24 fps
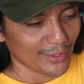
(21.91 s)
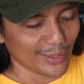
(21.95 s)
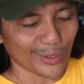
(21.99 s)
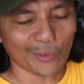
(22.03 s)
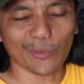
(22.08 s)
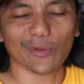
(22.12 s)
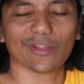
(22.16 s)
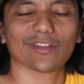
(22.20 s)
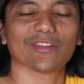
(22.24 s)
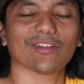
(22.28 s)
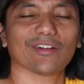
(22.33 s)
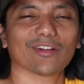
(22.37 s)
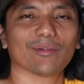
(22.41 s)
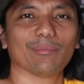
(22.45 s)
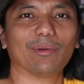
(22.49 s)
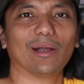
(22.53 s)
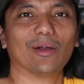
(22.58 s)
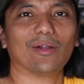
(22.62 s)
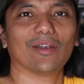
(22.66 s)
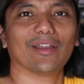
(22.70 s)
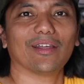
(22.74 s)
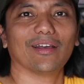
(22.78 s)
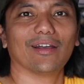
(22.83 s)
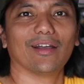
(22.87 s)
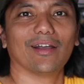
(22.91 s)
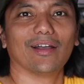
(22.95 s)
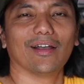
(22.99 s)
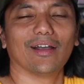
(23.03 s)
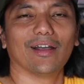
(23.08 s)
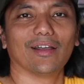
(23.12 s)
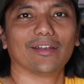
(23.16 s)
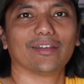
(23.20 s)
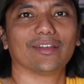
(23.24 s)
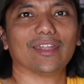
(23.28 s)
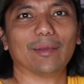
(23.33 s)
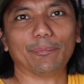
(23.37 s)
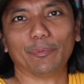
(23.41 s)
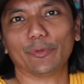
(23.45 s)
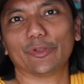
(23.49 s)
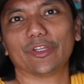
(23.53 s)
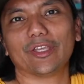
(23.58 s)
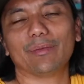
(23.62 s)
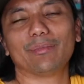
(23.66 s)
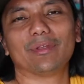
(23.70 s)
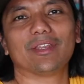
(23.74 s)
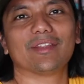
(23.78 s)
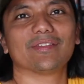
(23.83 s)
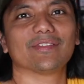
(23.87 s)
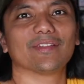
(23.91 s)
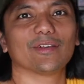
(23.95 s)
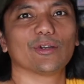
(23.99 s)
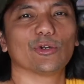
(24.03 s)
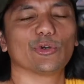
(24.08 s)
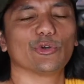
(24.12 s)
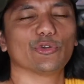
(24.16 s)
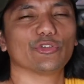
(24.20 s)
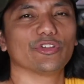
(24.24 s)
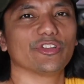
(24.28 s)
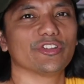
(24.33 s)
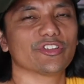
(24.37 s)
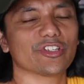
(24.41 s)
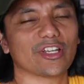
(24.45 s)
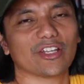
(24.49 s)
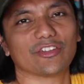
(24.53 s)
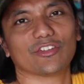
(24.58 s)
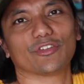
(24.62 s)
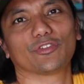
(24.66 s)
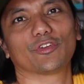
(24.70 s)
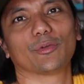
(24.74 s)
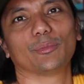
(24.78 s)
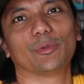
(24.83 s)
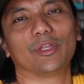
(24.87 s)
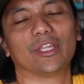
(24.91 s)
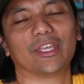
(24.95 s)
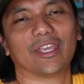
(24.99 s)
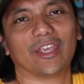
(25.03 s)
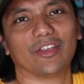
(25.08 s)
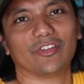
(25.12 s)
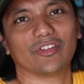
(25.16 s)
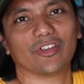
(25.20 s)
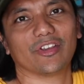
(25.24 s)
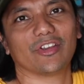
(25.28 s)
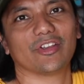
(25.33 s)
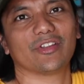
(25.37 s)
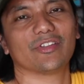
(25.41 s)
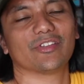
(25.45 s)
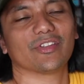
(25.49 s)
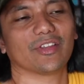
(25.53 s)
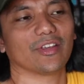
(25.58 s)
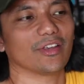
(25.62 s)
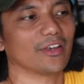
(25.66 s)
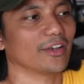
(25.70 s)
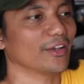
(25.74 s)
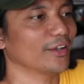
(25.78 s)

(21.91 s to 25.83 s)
I want to talk about a deputy minister who's in charge of communications